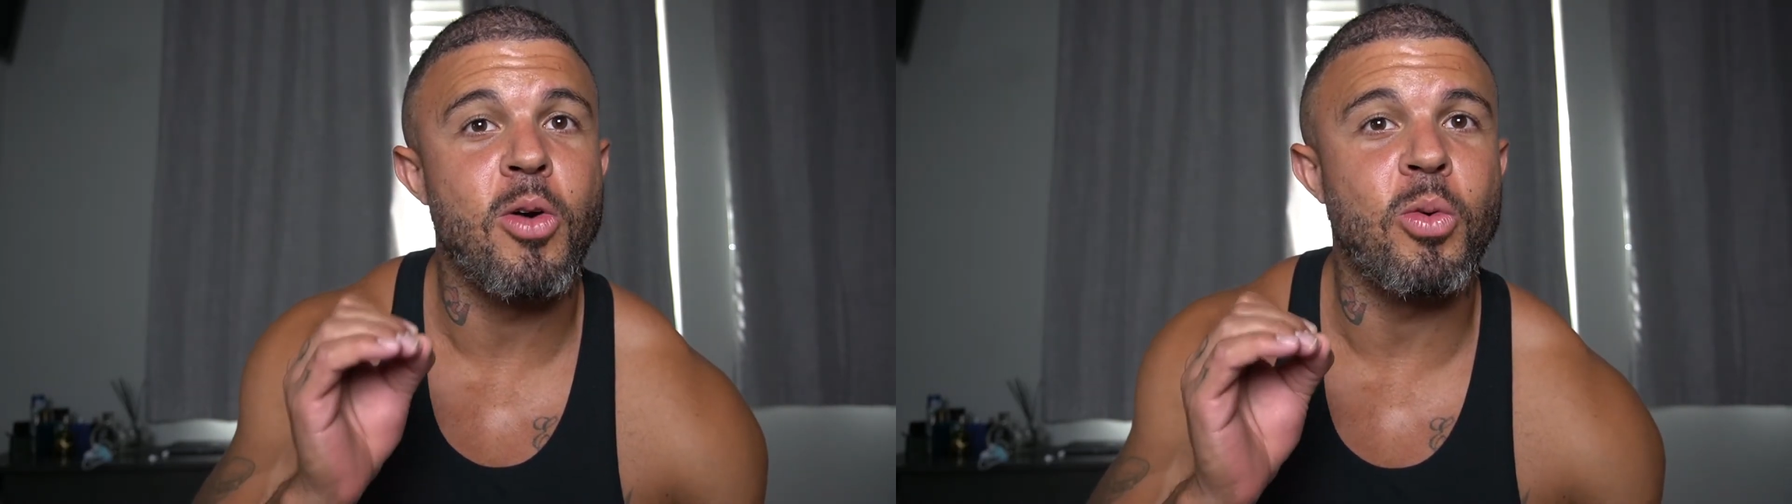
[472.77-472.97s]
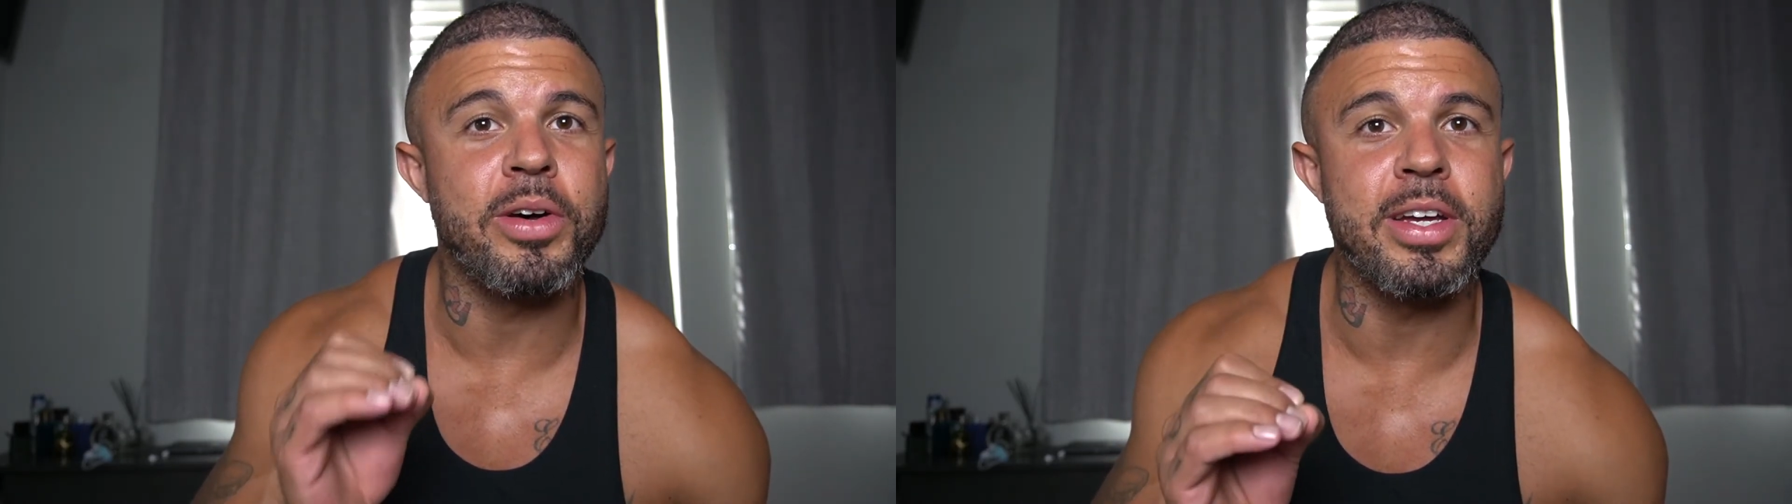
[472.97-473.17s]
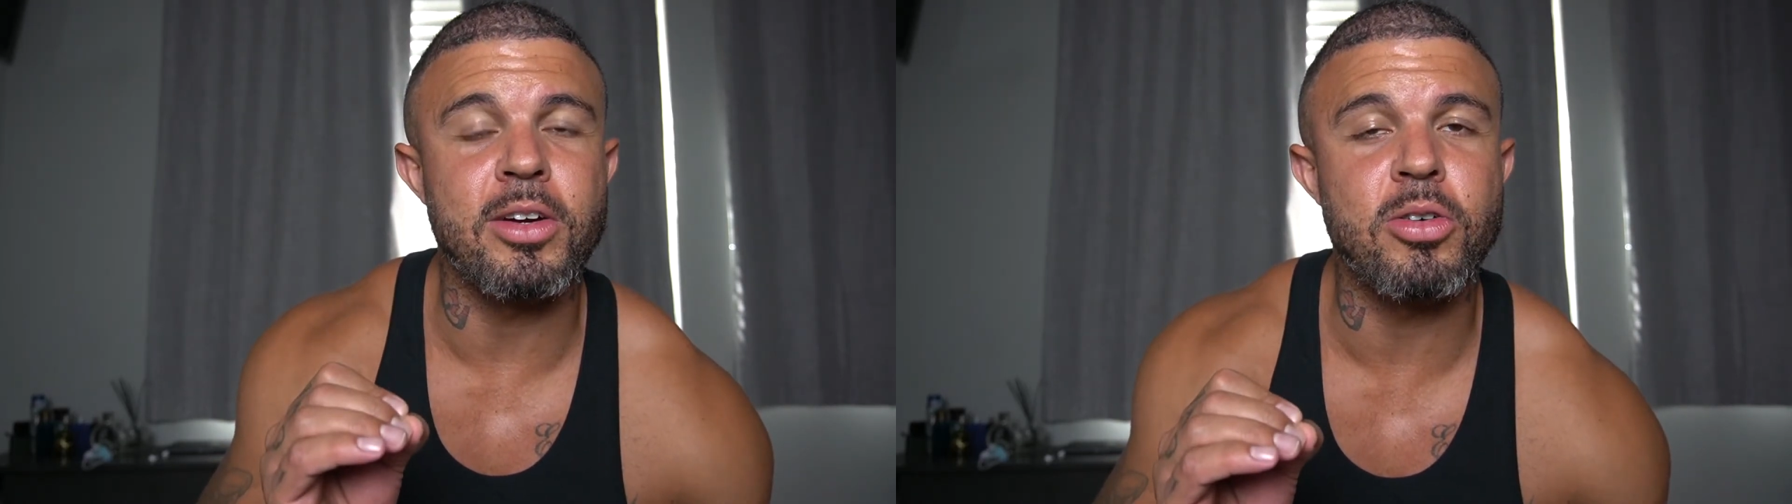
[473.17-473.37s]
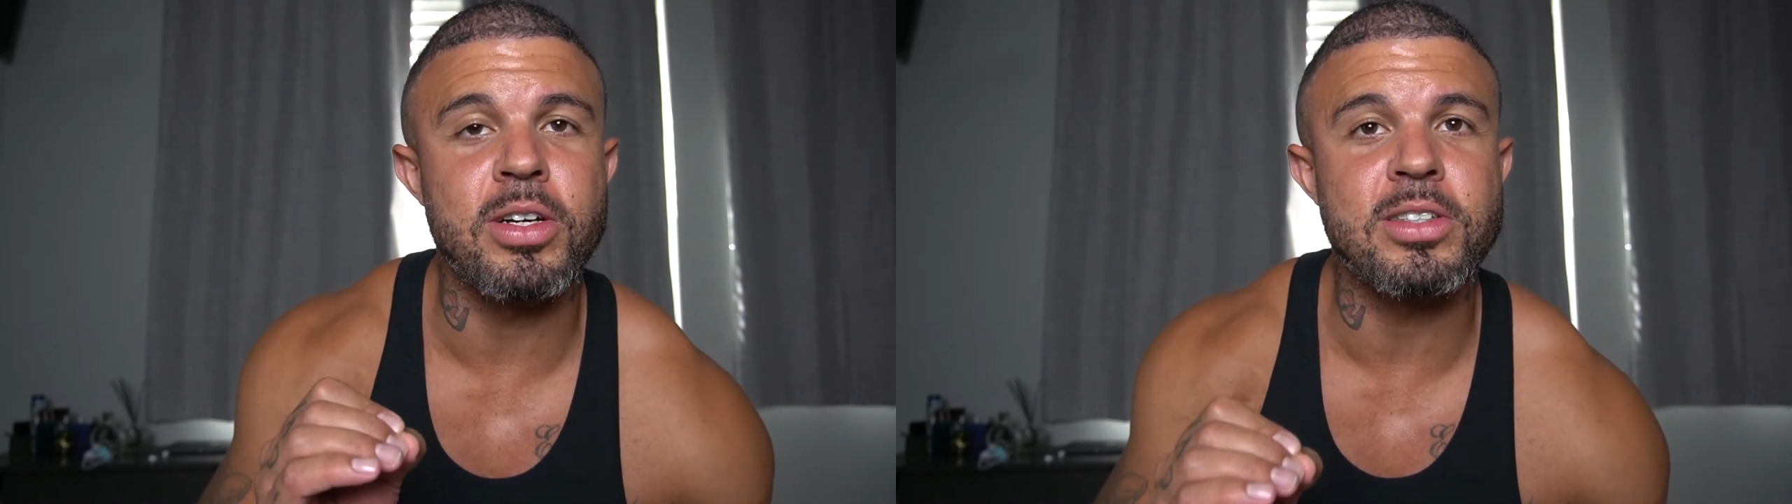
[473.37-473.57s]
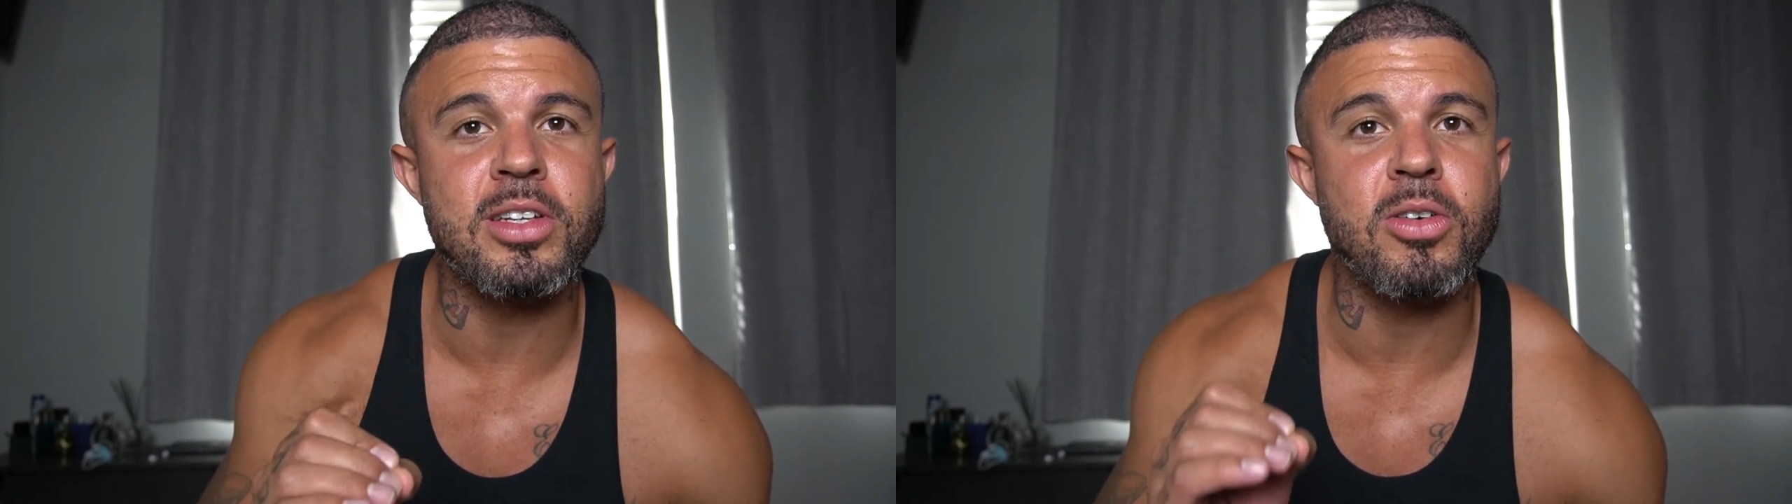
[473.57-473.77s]
will
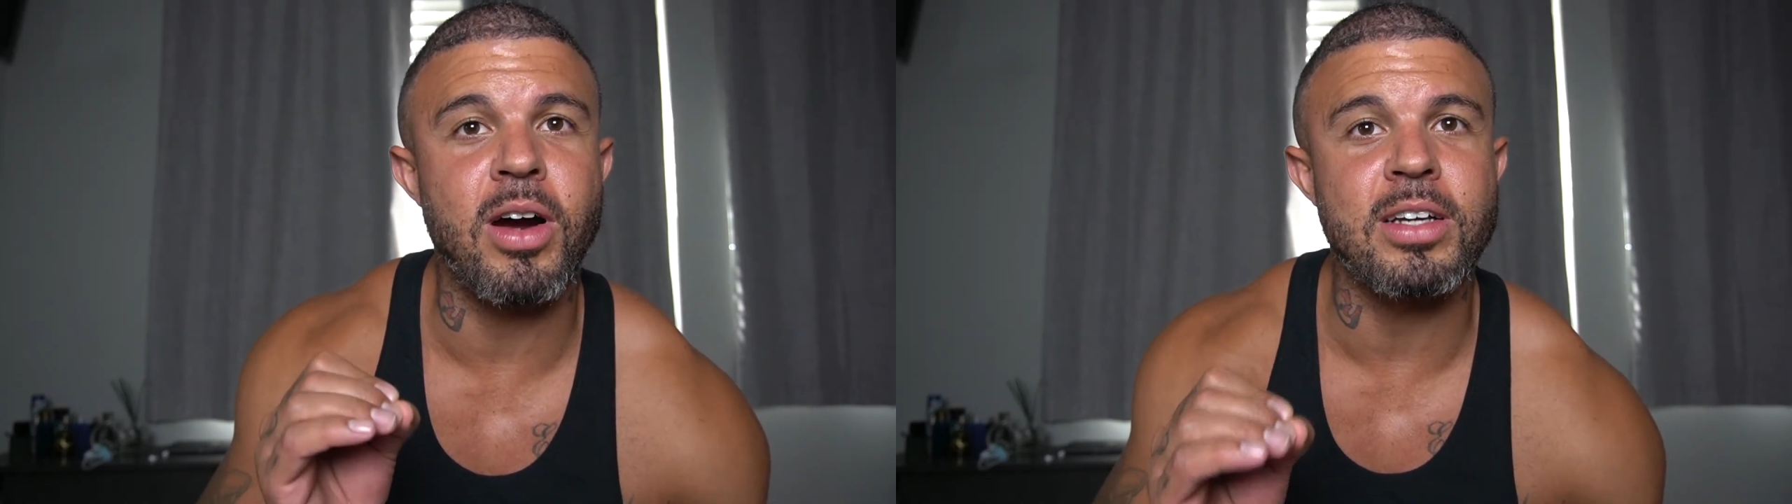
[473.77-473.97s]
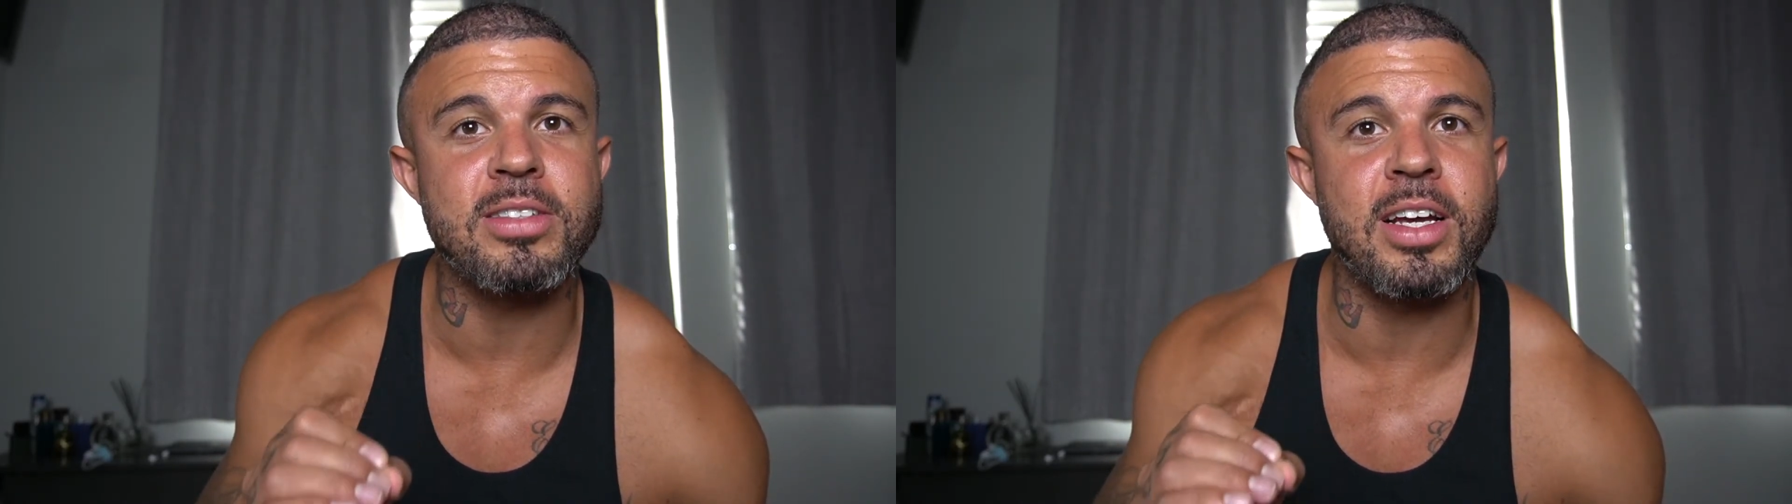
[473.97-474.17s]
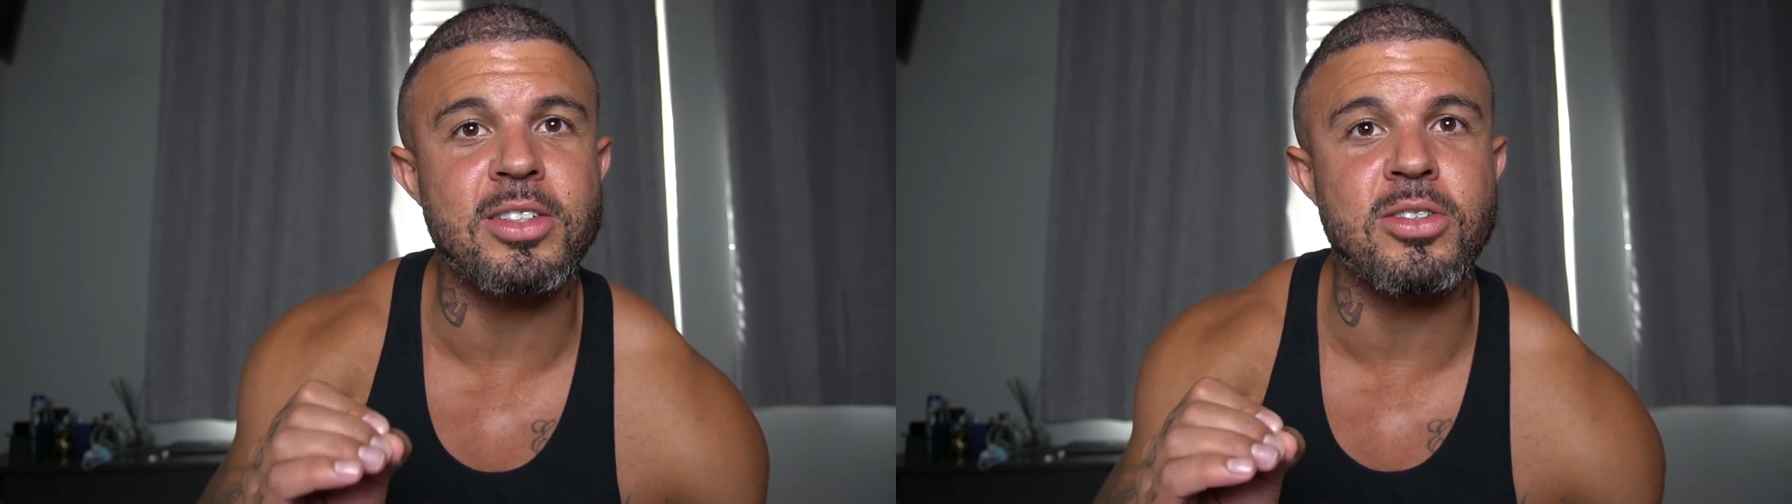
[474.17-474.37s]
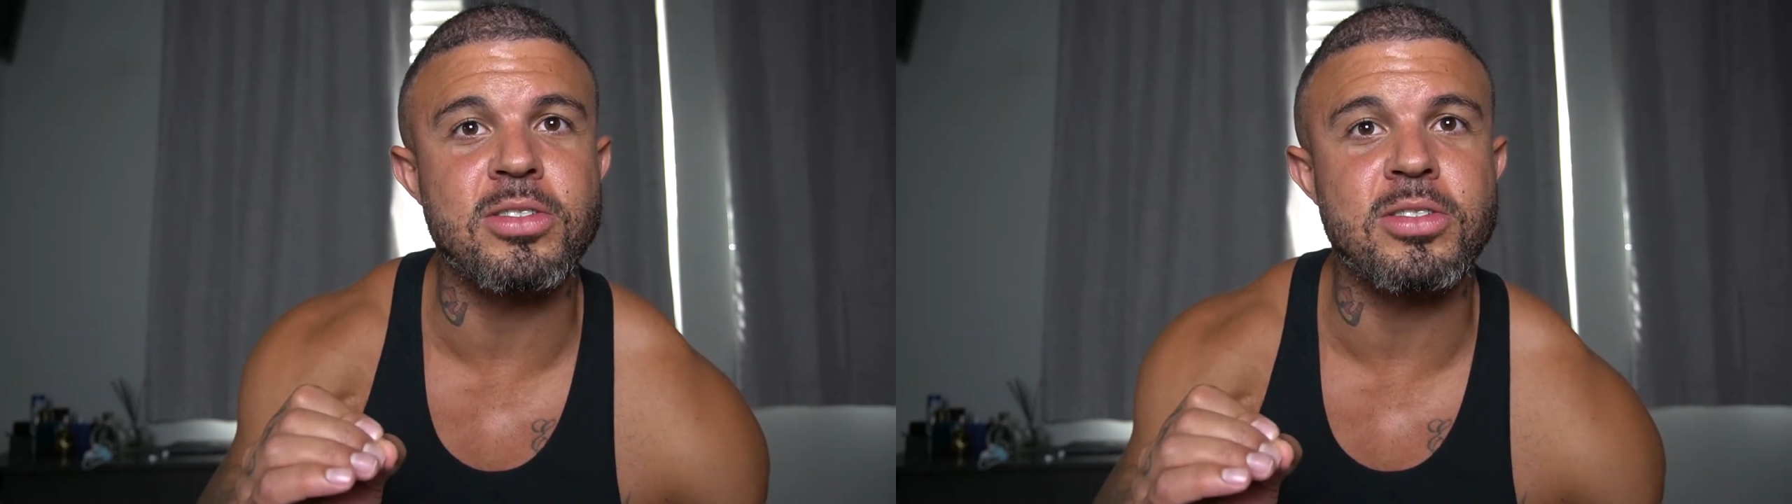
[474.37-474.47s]
increase the cross-sectional